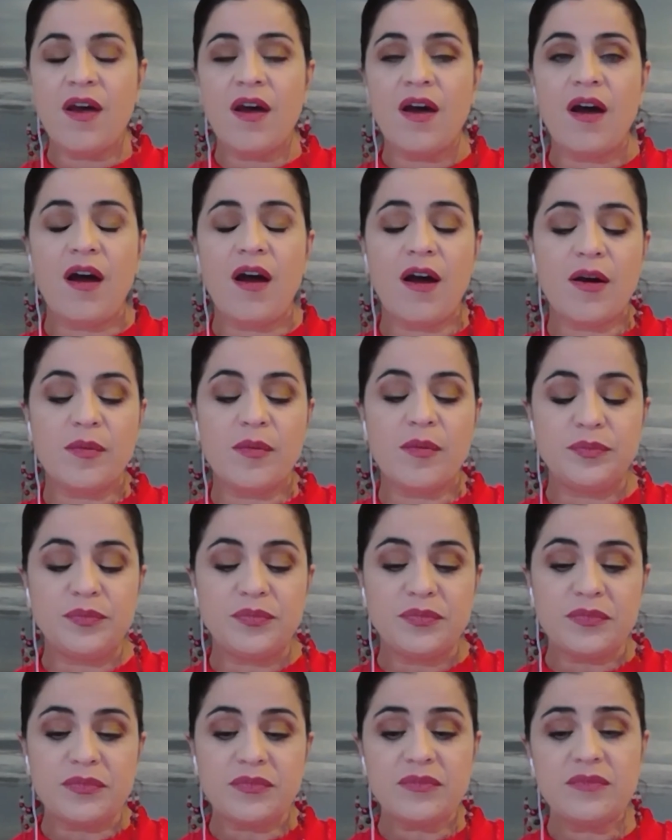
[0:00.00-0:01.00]

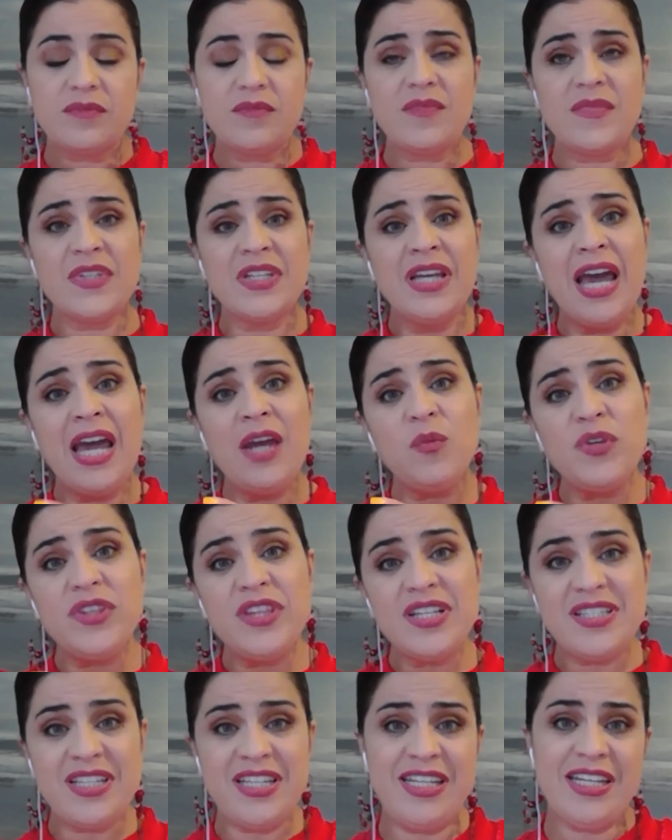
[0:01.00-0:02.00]
And with the
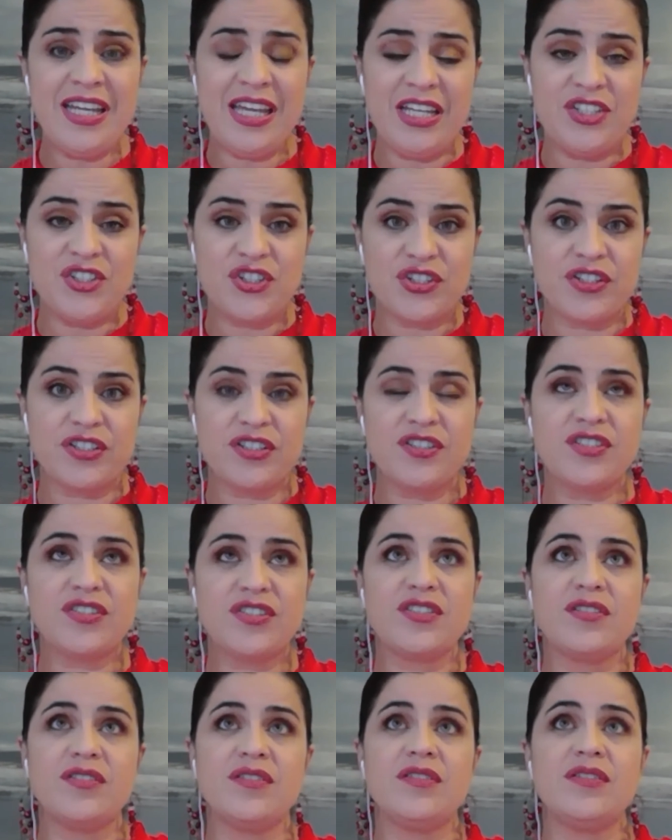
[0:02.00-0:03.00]

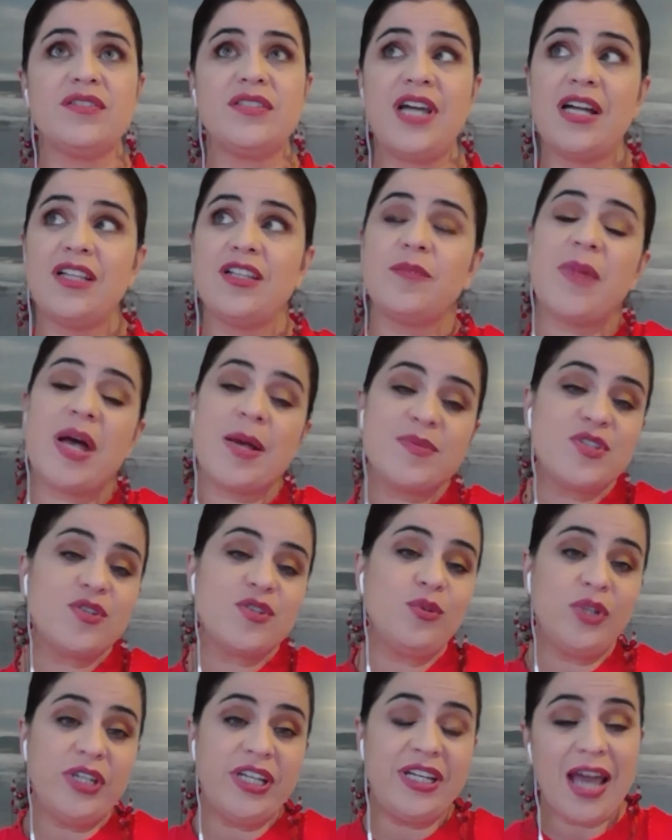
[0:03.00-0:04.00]
teenagers, tell them
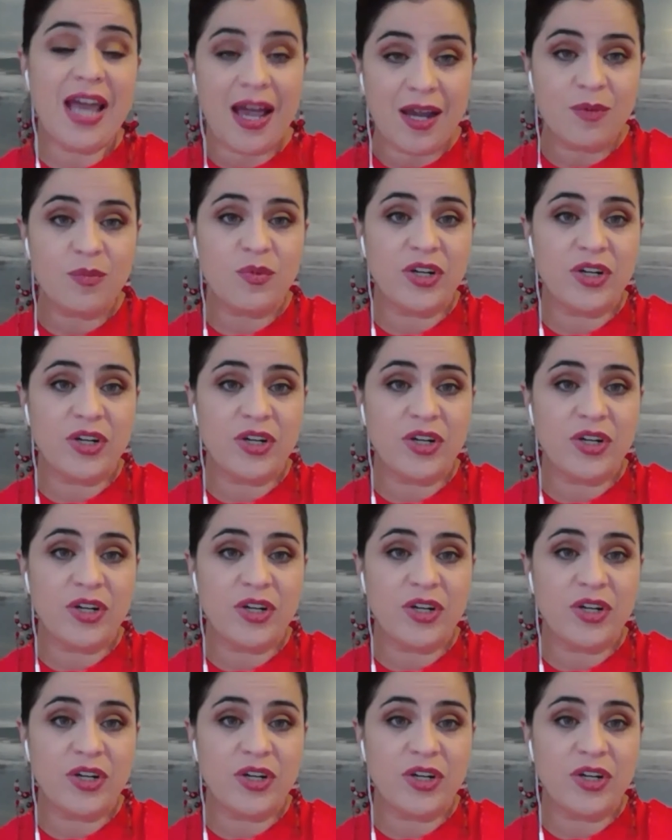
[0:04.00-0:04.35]
absolutely not.